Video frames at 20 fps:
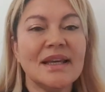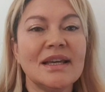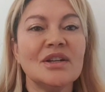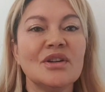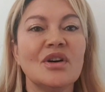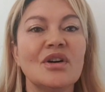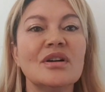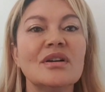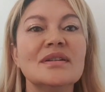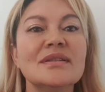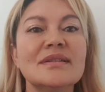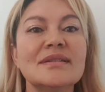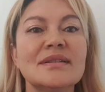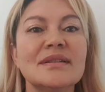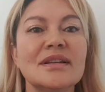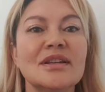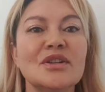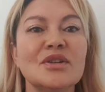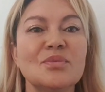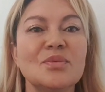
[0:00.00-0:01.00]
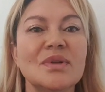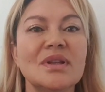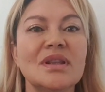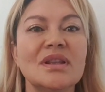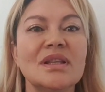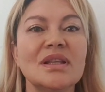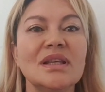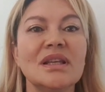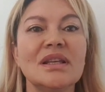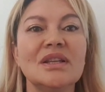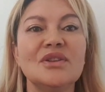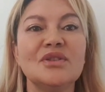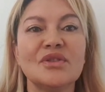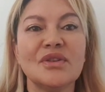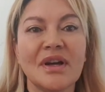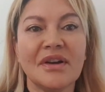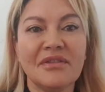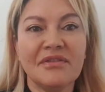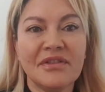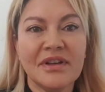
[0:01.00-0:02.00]
and are concerned with the
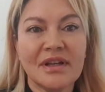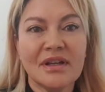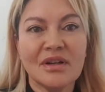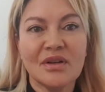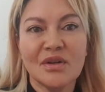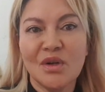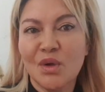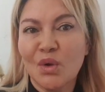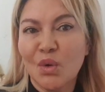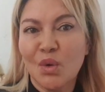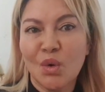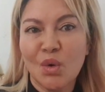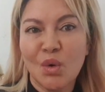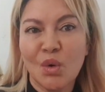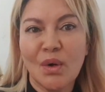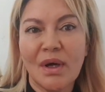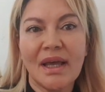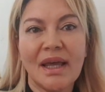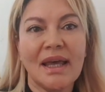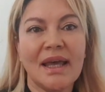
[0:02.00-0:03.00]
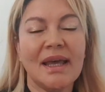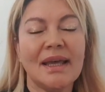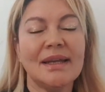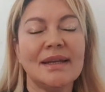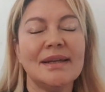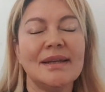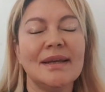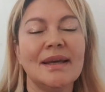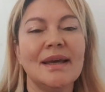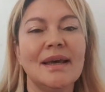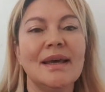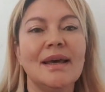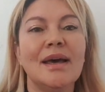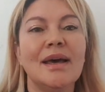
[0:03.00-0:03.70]
traffic law and